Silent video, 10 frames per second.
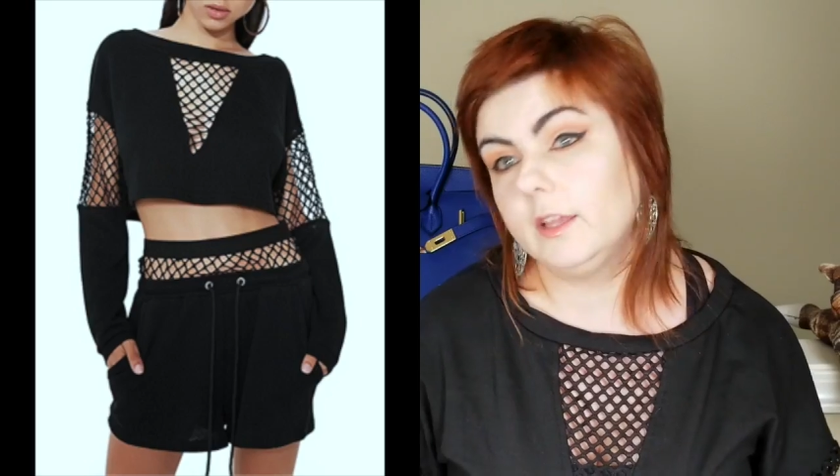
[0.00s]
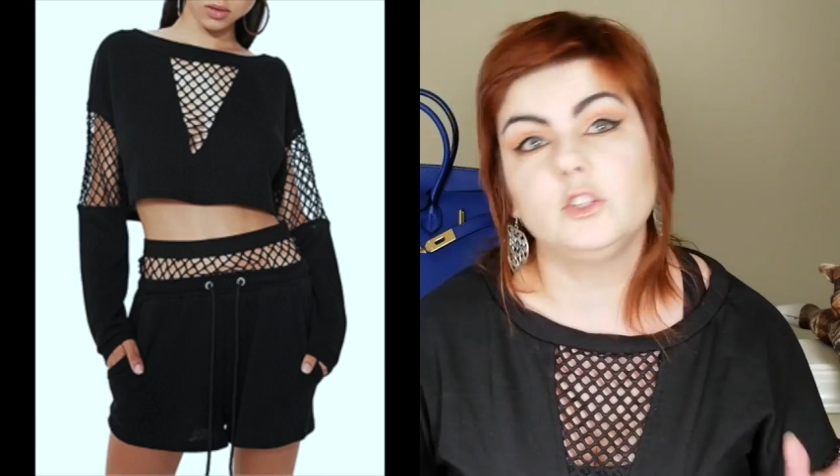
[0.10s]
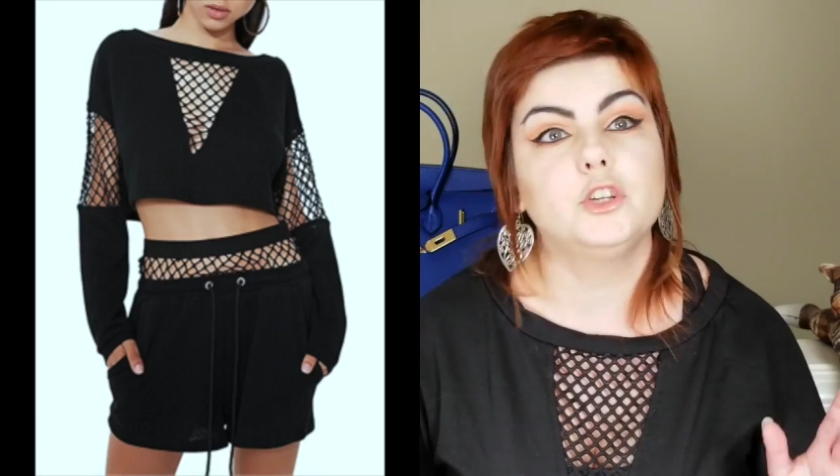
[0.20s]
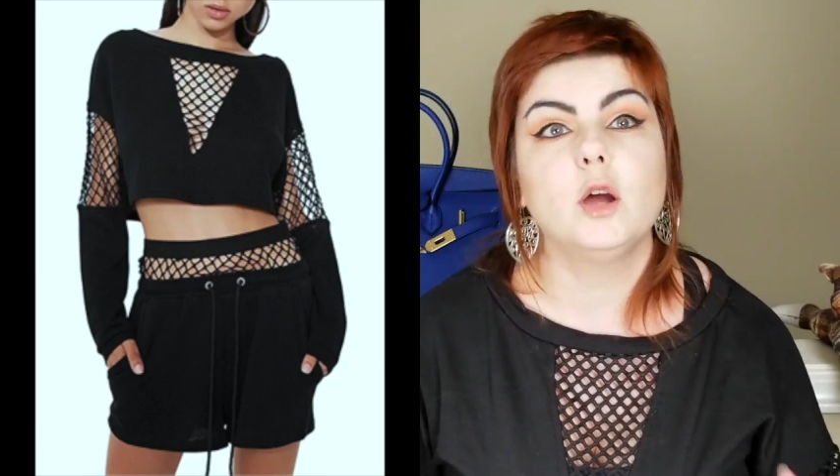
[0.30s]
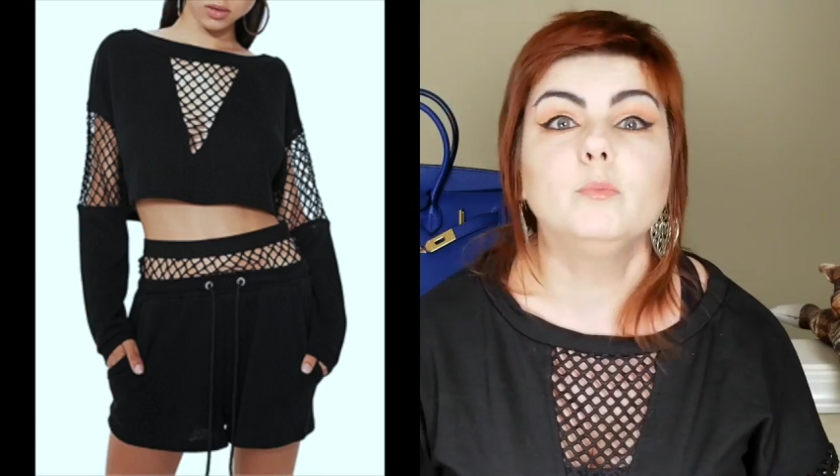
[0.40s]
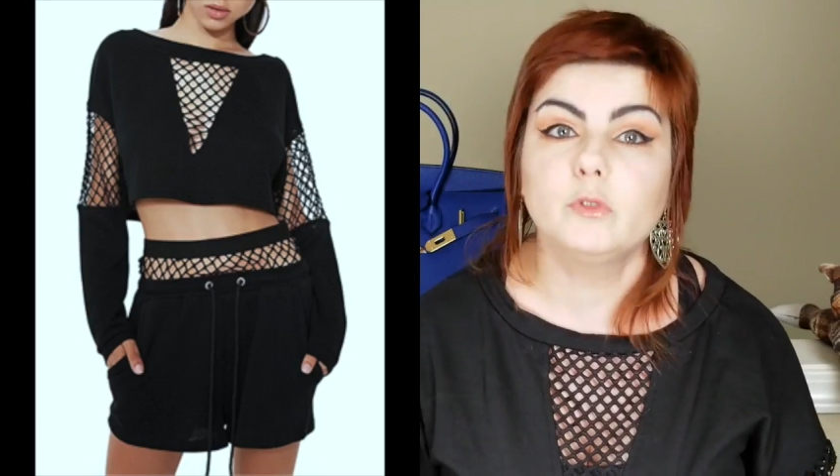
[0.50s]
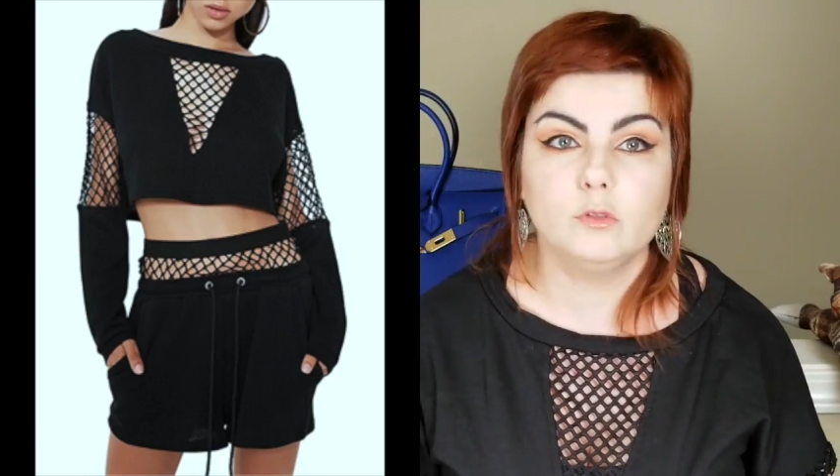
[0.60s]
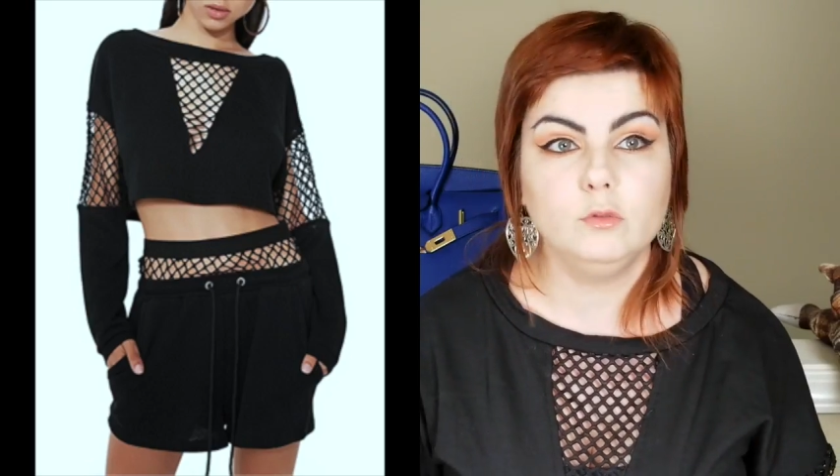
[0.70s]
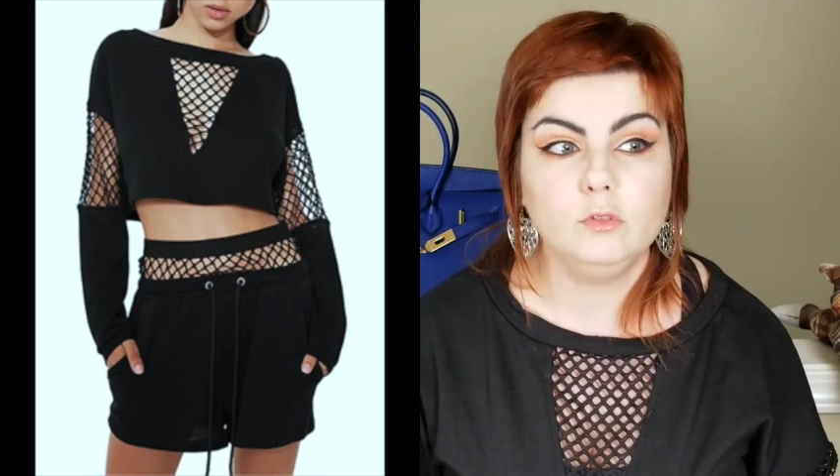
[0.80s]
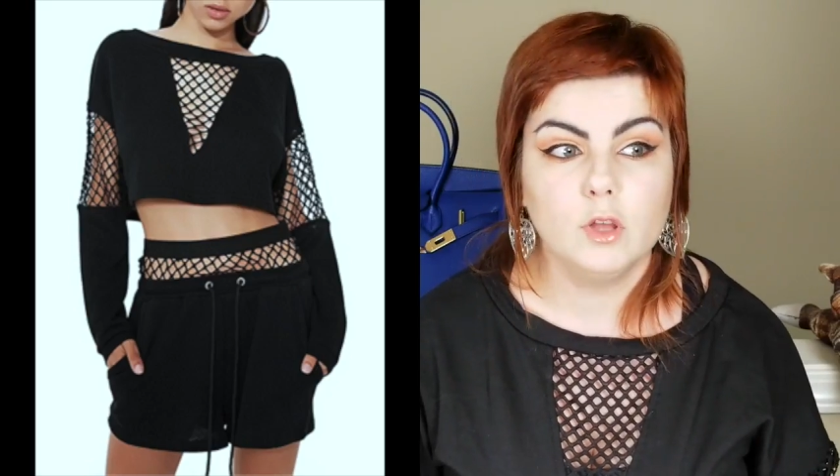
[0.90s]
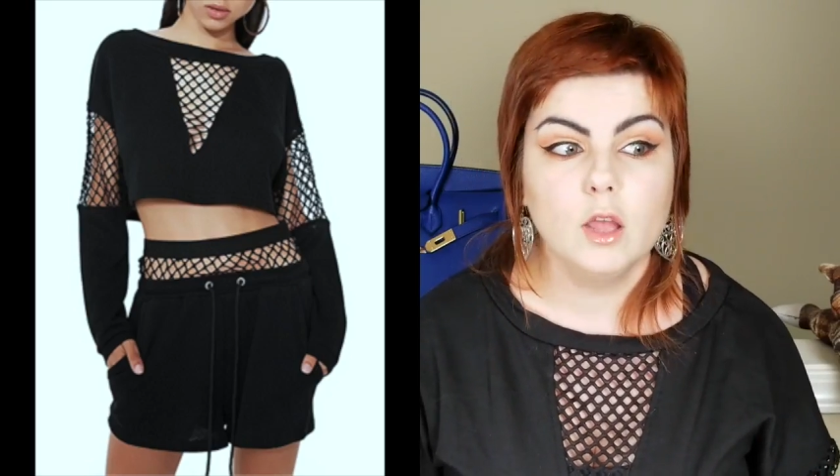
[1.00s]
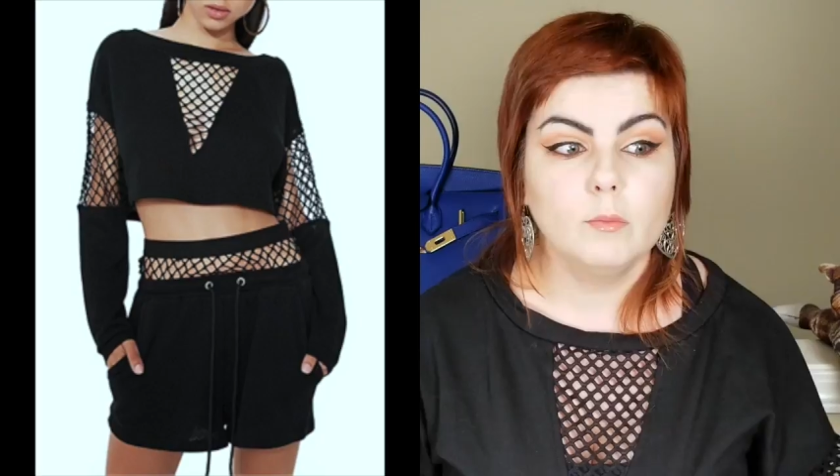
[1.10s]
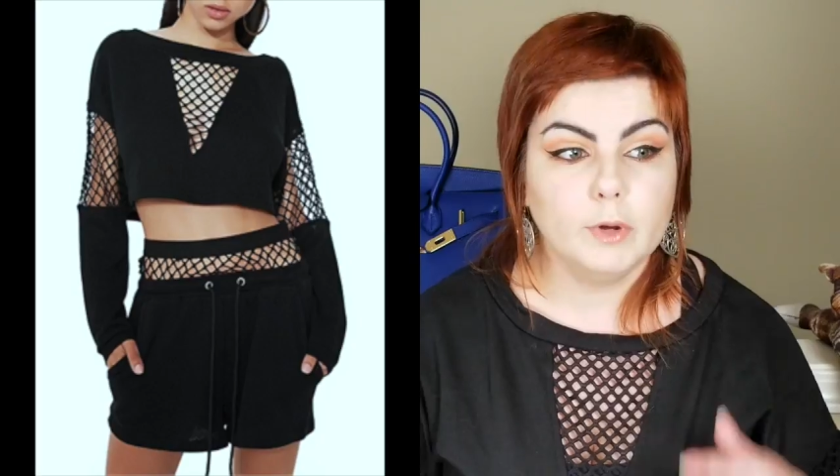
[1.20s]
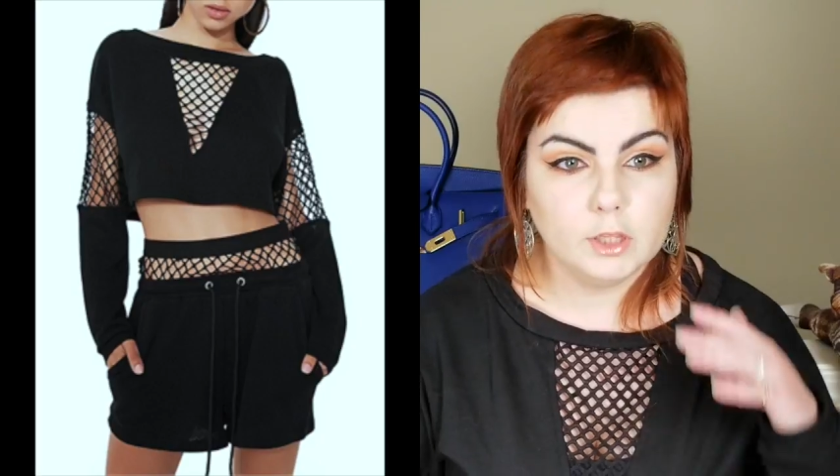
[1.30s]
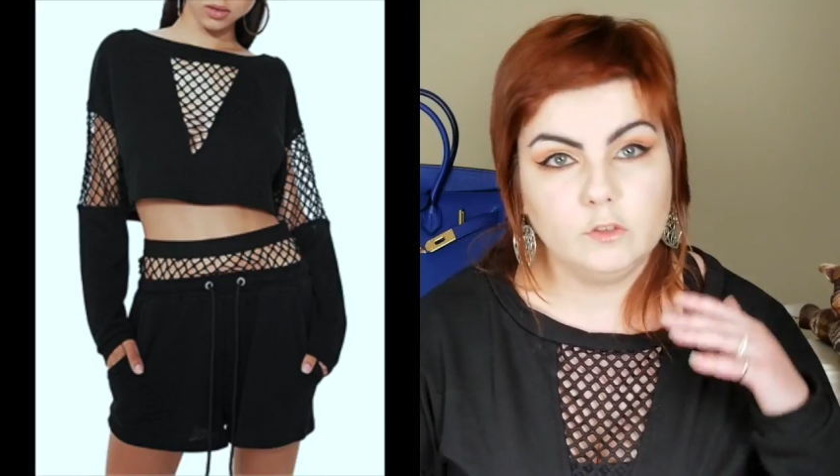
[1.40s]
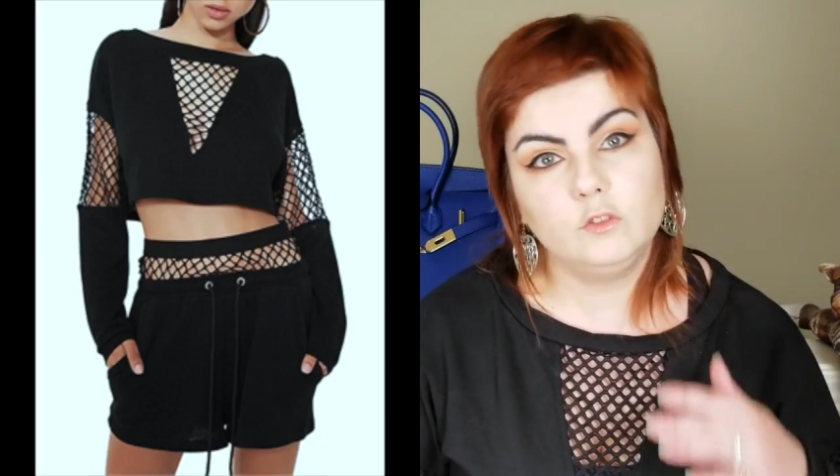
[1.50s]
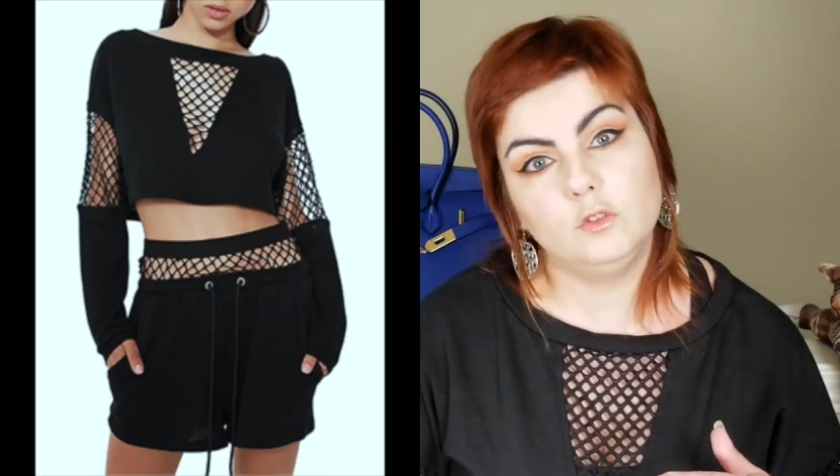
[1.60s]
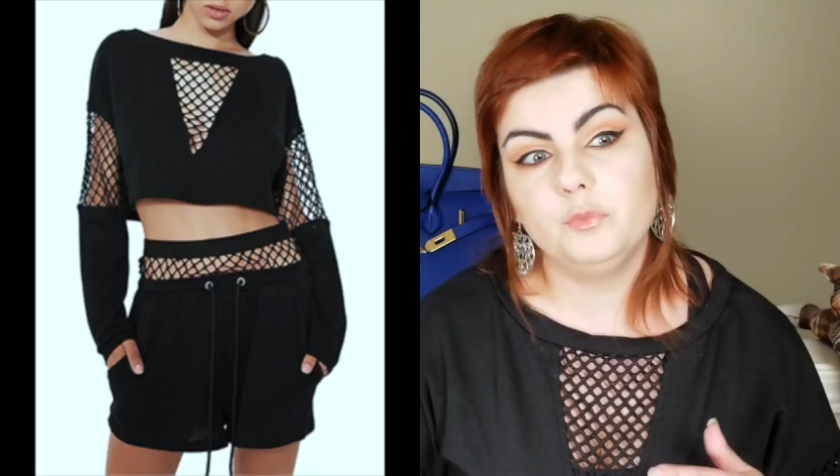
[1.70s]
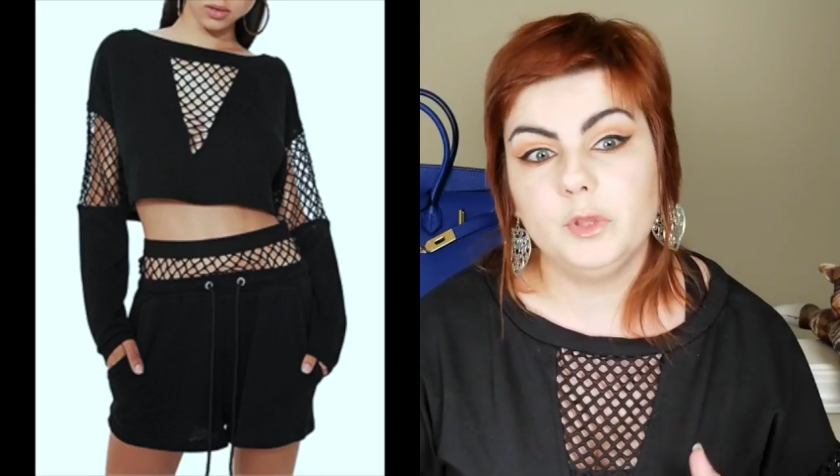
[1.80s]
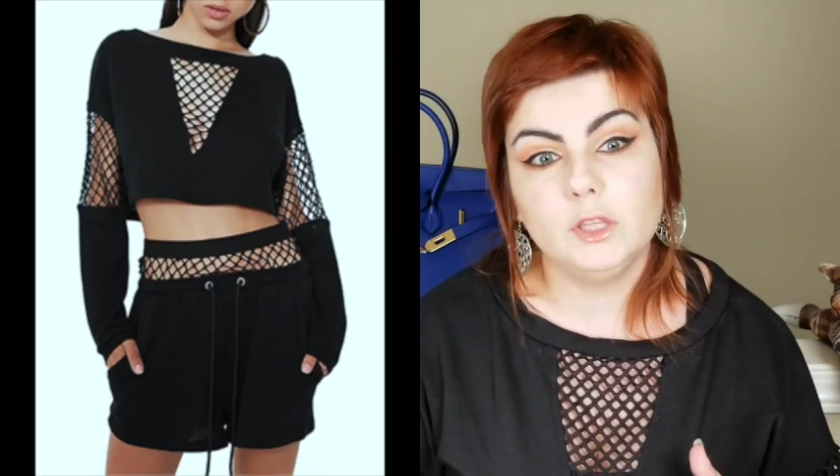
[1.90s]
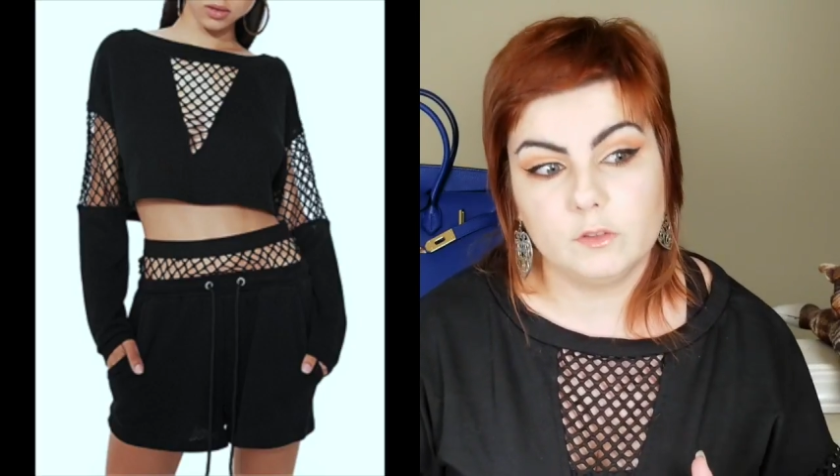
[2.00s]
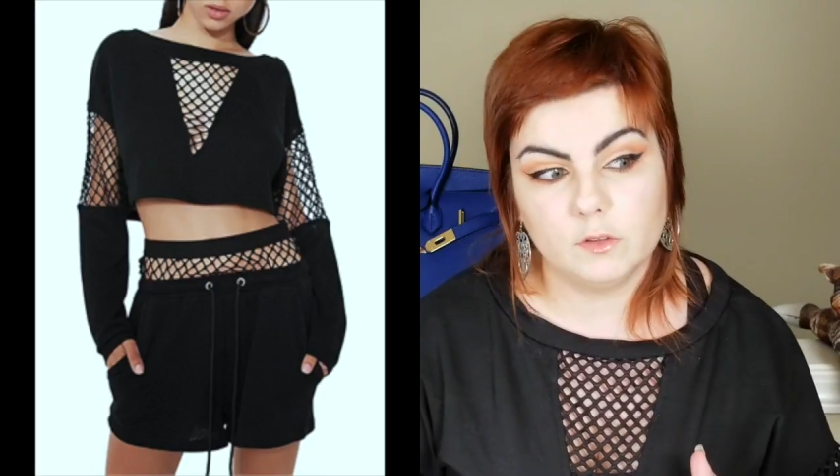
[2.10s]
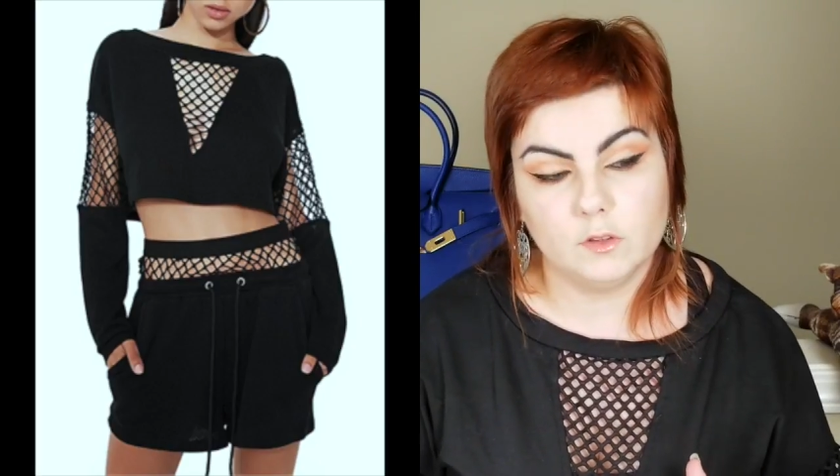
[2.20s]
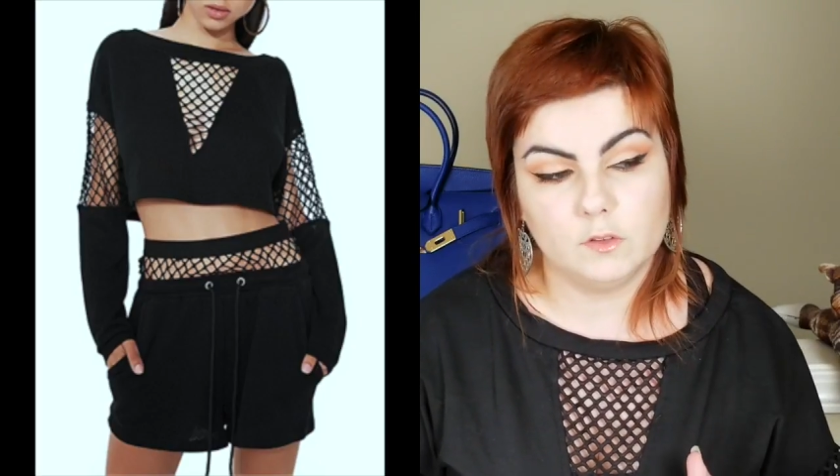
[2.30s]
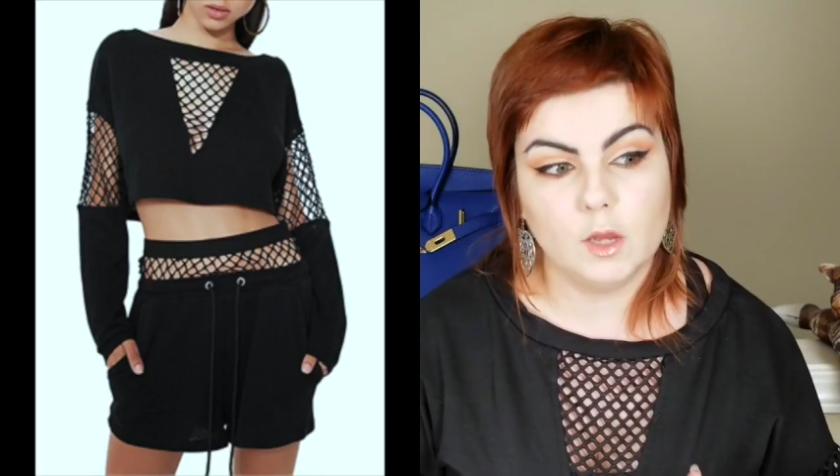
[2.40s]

a jumpsuit, but it's two pieces.